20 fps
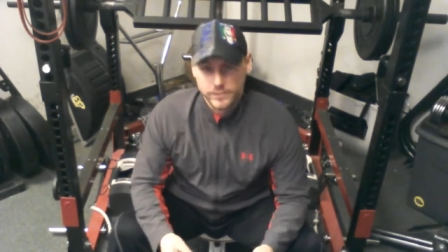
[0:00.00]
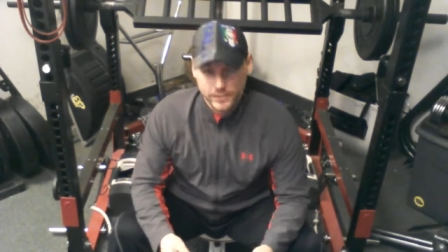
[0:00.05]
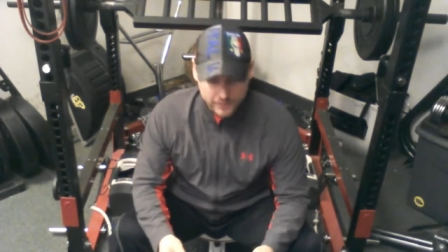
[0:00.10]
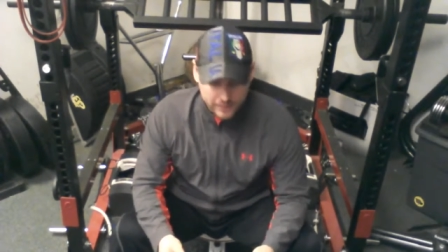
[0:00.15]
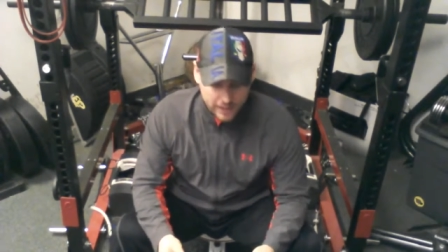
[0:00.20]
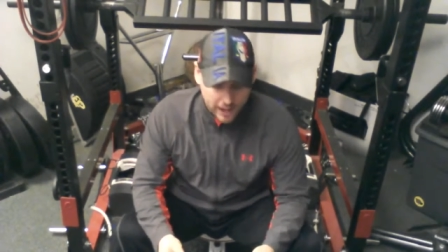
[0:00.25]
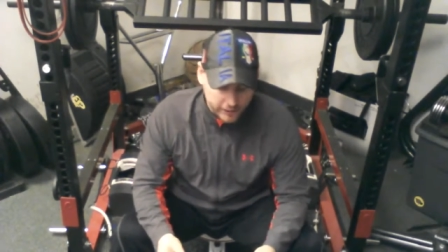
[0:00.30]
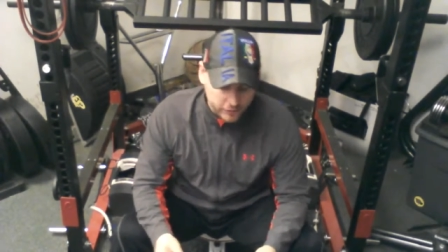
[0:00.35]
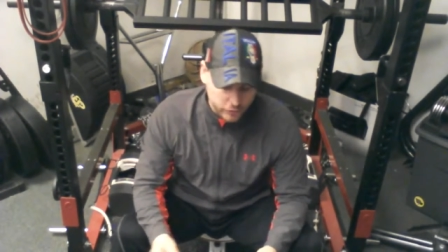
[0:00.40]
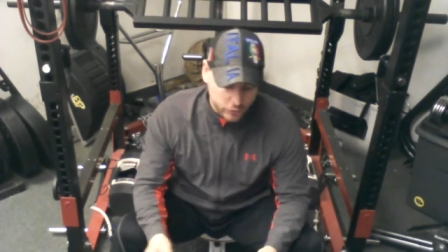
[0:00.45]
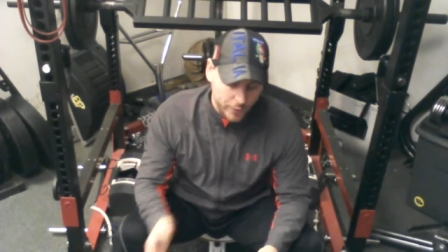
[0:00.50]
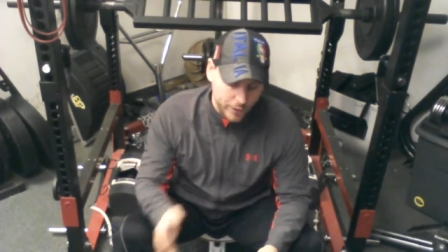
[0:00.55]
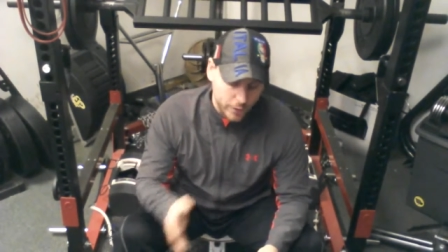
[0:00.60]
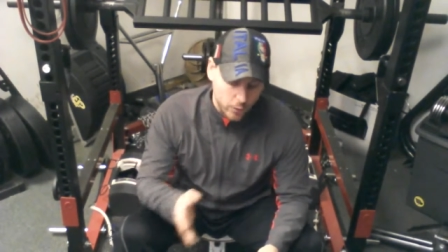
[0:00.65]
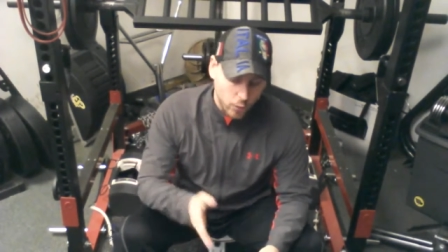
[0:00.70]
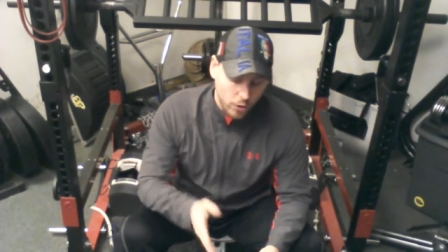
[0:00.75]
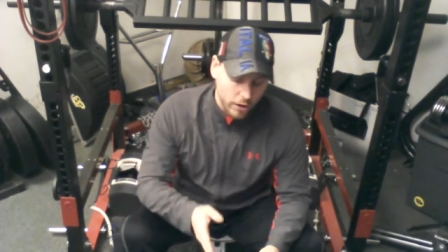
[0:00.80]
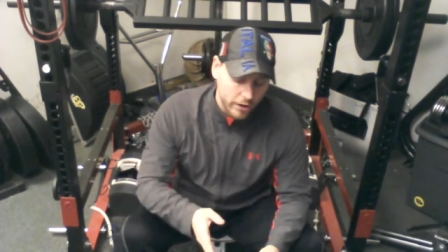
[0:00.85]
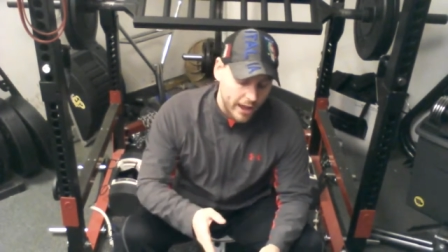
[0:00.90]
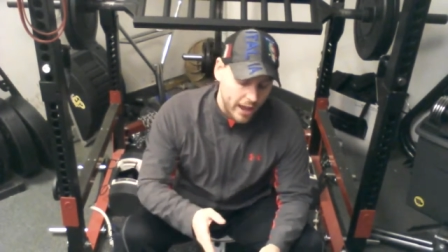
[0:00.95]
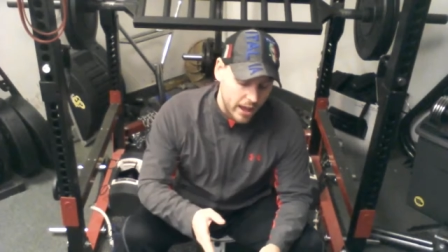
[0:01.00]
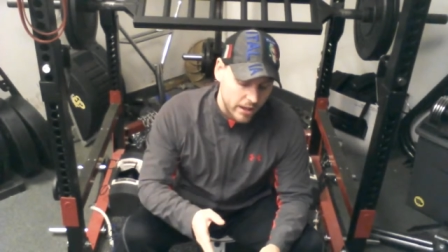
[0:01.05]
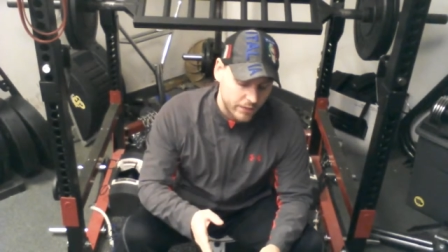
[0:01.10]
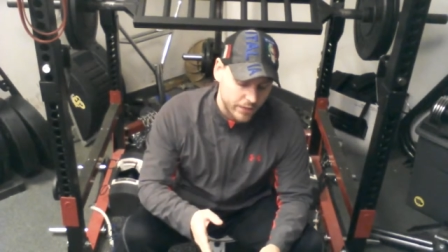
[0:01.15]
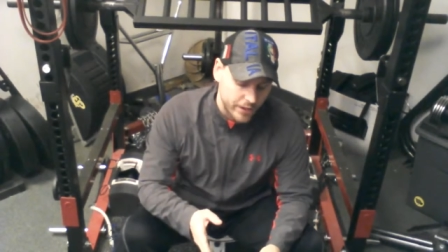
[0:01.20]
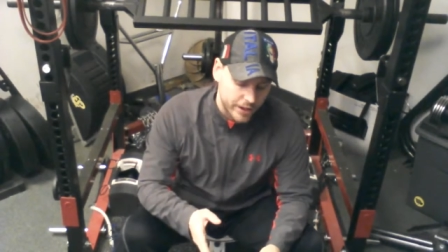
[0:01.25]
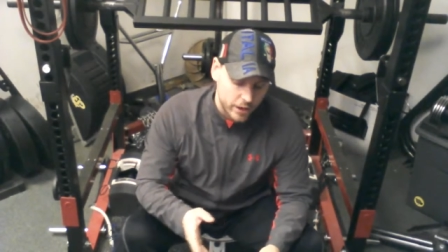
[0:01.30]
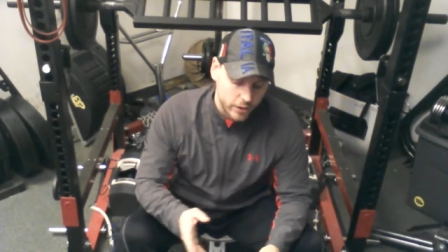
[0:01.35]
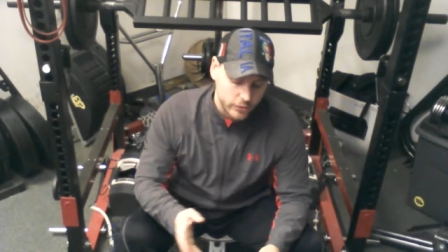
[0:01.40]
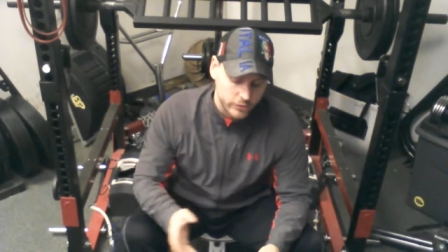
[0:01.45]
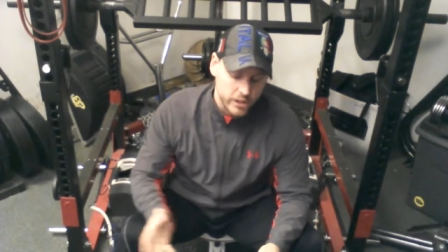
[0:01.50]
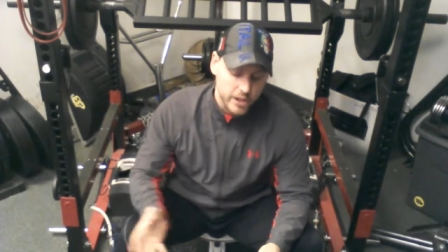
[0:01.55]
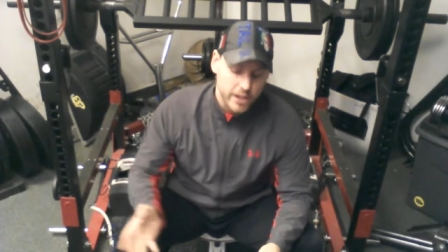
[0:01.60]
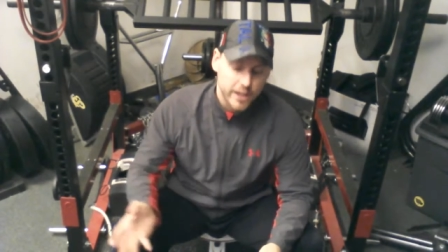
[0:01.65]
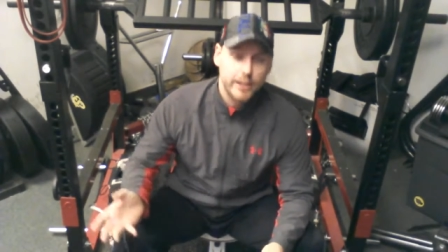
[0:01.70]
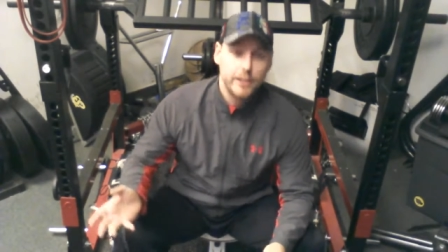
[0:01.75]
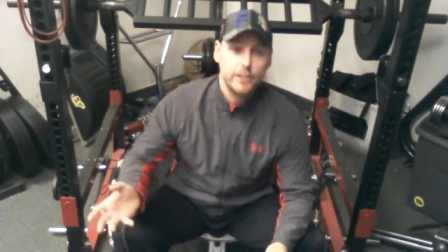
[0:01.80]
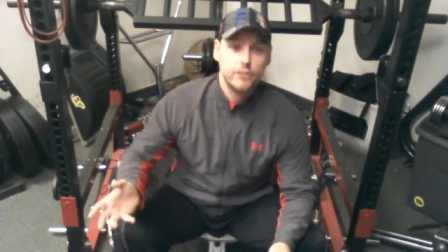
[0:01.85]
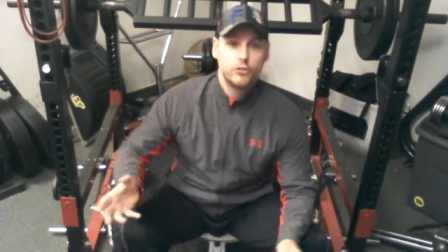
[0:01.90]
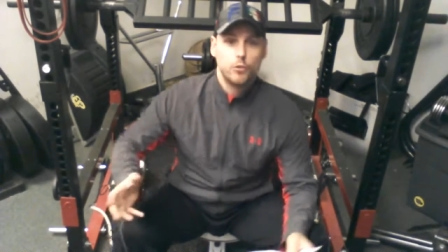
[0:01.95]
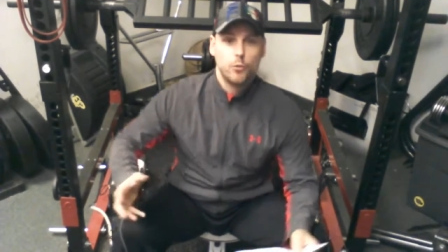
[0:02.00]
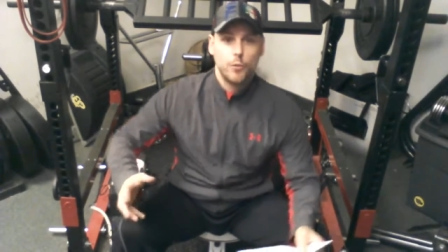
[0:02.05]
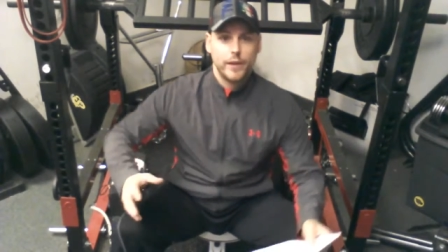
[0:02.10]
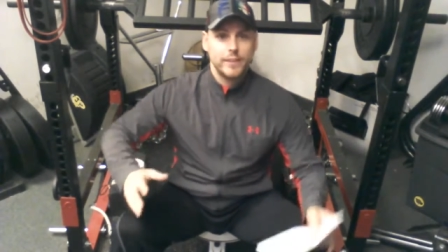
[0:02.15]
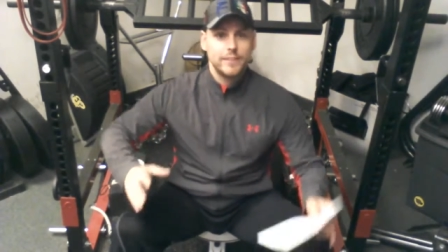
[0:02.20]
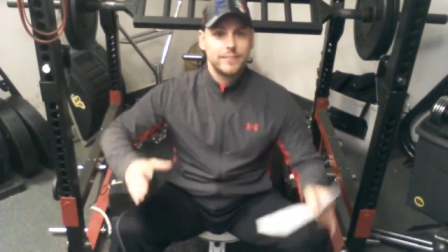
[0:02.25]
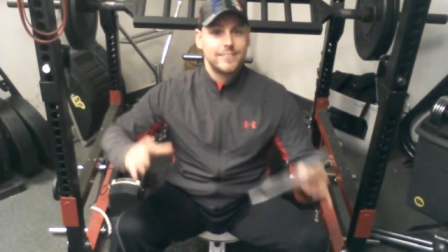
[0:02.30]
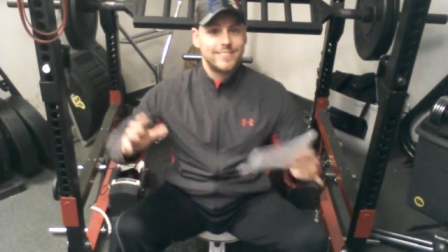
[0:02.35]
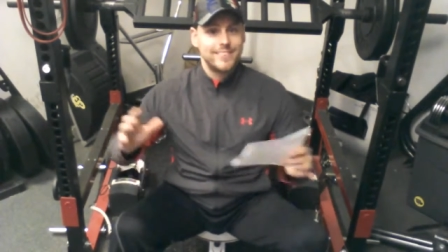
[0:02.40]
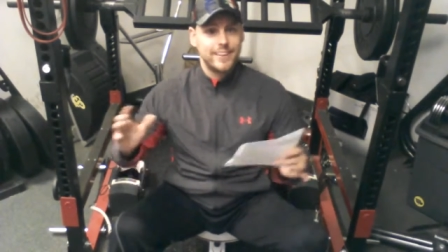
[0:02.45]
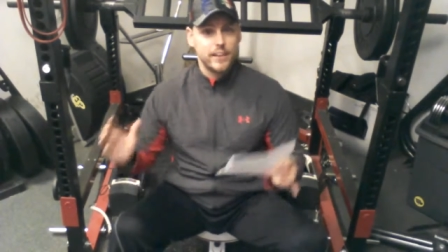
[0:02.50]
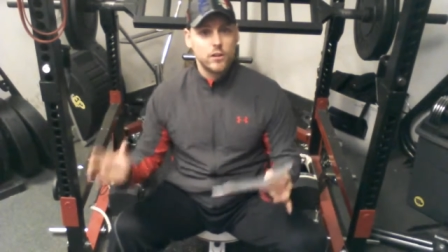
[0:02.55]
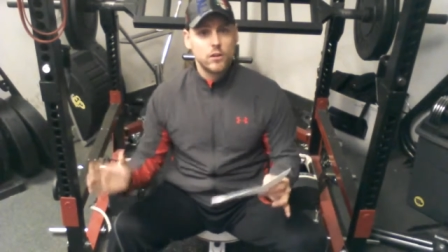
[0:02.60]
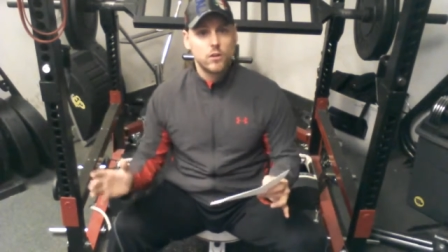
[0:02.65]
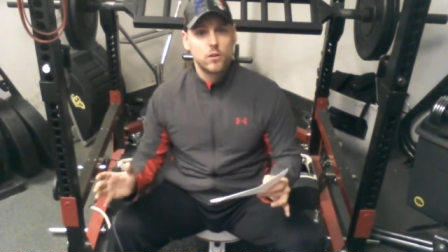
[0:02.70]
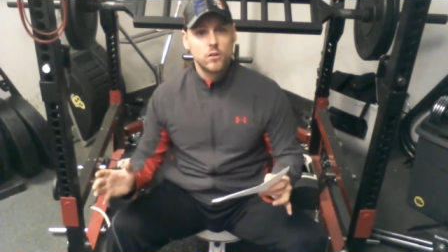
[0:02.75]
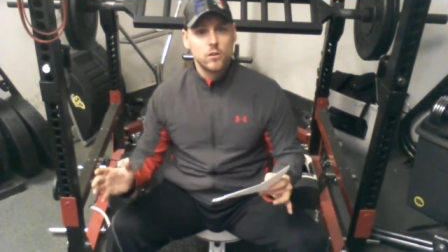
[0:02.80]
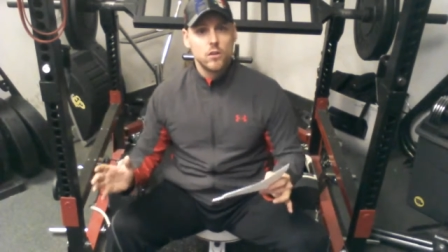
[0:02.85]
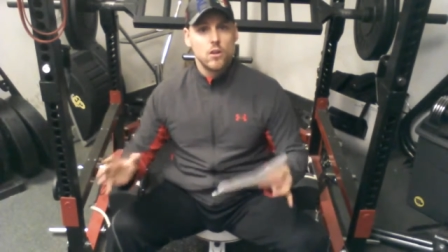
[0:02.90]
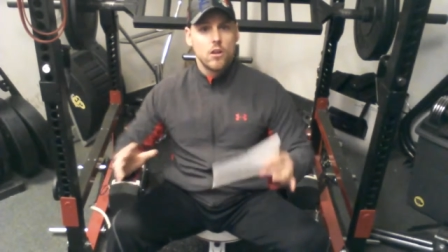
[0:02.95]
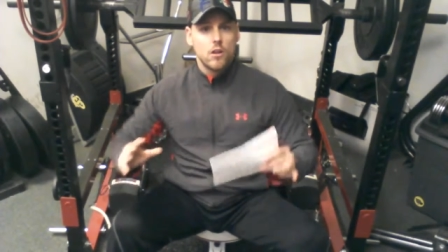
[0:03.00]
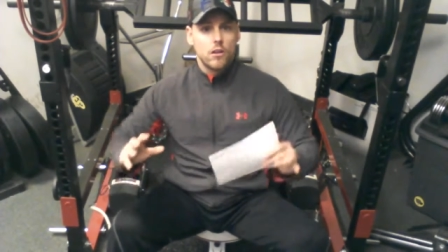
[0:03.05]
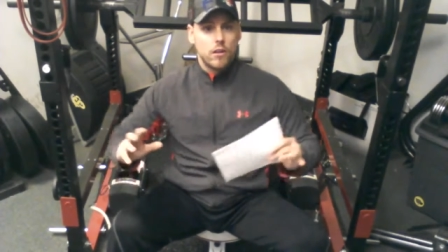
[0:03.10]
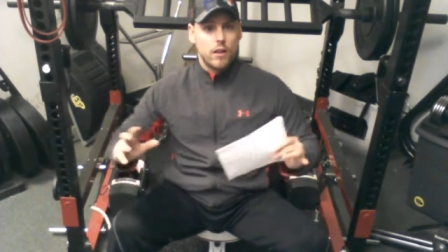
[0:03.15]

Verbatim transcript: This guy's doing workout videos. He's doing single,